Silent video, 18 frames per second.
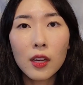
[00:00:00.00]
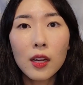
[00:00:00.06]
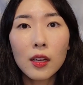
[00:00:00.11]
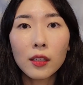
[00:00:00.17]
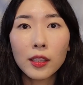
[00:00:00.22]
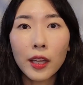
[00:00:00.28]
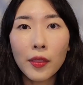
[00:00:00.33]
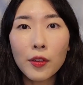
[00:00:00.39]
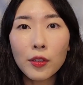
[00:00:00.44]

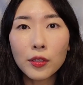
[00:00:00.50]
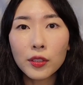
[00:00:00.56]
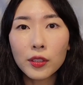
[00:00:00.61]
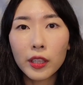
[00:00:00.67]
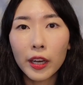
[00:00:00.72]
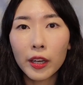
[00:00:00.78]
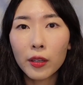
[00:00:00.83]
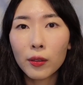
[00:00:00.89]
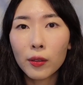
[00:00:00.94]
Another
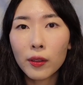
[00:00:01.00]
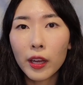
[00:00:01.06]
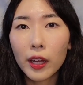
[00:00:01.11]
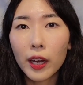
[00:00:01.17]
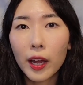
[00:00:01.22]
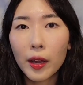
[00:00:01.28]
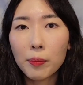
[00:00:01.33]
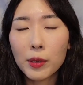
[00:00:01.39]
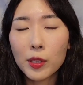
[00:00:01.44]
style
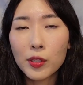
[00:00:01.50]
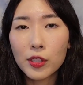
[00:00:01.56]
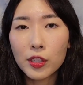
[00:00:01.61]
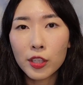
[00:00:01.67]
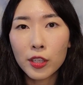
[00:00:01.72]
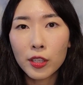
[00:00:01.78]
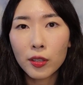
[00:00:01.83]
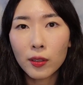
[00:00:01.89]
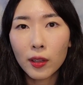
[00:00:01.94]
that I've been
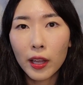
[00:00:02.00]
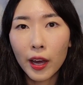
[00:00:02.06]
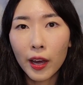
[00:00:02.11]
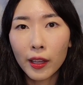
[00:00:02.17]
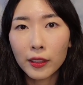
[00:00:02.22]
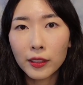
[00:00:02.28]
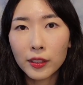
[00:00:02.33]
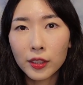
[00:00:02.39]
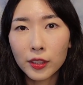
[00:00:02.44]
seeing a
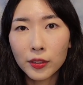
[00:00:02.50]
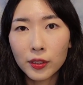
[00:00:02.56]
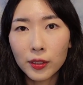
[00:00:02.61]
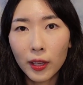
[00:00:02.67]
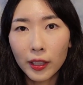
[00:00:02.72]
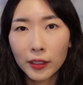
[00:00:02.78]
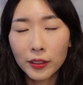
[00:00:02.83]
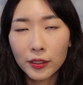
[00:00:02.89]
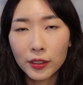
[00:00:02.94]
lot since
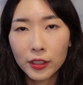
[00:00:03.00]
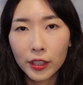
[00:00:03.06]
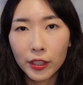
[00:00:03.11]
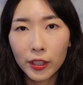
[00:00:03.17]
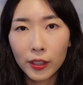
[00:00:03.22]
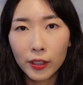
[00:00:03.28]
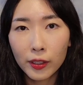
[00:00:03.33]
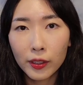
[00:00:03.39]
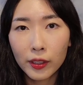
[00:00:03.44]
last
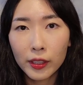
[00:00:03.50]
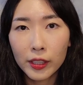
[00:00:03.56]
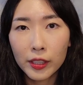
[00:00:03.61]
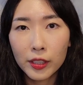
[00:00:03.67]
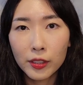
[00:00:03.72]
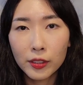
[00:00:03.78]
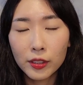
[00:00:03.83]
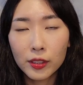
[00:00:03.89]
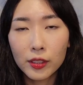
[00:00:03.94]
year
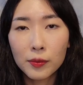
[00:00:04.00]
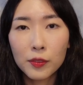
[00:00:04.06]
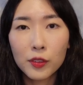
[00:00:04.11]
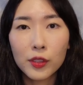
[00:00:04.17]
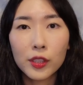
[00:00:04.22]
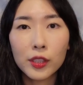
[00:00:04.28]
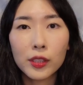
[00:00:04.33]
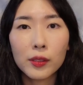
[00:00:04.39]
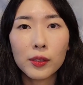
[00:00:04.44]
is
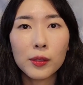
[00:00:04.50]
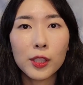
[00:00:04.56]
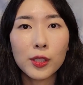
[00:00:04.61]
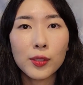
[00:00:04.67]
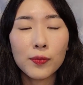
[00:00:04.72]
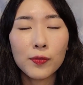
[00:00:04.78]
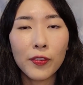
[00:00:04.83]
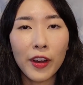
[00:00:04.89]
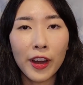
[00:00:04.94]

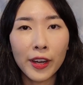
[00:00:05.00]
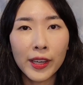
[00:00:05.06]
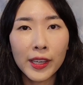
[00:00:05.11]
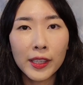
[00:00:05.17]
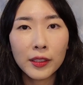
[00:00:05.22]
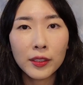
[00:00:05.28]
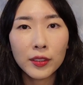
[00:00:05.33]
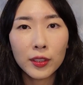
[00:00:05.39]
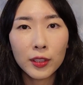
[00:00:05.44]
this
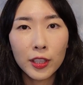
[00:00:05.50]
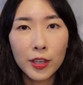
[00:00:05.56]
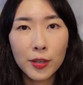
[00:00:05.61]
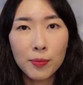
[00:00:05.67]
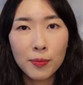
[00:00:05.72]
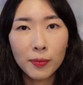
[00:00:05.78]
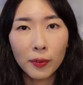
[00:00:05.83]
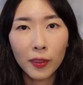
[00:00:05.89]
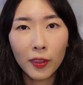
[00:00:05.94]
very
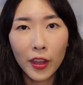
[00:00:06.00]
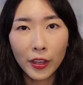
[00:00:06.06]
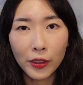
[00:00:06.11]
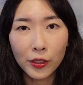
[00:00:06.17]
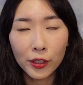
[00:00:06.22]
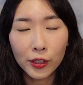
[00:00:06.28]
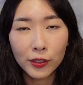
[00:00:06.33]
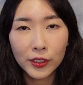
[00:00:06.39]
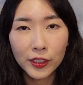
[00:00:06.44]
slim
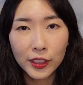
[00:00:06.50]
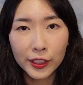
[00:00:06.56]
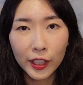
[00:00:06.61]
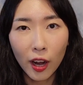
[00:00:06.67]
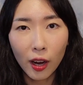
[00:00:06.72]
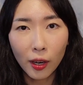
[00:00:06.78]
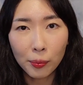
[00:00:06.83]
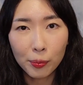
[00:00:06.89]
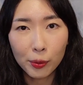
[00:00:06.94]
leather
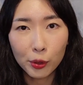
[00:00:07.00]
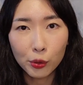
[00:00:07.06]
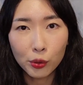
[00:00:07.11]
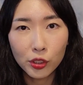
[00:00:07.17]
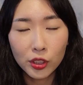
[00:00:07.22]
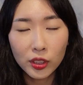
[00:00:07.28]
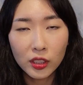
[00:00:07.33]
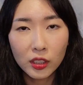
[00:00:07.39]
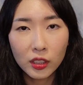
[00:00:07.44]
sock
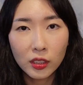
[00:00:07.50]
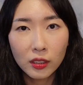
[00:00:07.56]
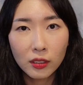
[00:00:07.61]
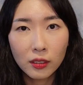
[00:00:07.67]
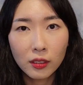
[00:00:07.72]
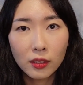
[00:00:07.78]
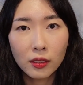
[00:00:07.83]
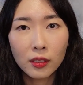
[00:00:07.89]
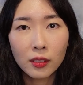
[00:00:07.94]
boot.
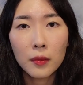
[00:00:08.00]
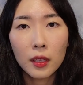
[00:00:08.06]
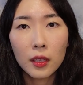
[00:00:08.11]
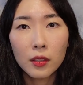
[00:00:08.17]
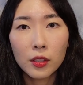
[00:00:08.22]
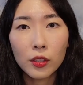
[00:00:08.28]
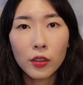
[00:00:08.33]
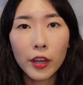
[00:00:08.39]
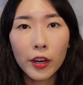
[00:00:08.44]

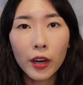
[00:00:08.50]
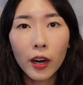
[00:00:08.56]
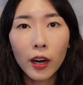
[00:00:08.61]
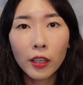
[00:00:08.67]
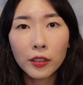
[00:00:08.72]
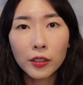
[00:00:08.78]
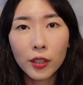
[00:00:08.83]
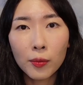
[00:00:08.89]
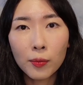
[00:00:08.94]
So there
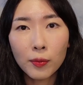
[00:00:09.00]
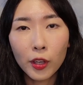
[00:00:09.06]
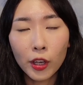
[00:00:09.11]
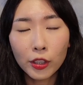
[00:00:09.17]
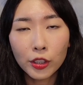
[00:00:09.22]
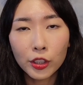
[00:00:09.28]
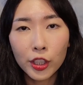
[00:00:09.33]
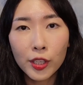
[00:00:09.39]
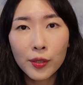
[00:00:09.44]
are some
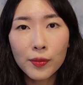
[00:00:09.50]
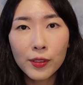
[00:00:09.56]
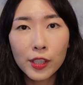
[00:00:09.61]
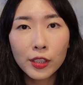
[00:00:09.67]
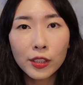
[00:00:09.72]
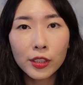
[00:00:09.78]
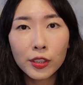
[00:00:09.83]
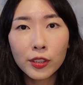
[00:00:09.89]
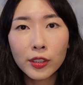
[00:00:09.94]
luxury
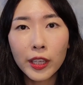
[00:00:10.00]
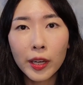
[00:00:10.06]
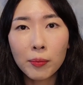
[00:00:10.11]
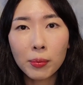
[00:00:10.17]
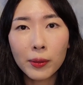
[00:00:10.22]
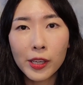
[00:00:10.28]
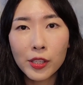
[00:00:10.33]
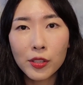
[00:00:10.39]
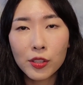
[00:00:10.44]
versions at
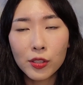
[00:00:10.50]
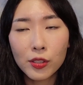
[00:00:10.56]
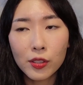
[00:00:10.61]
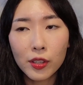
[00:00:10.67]
places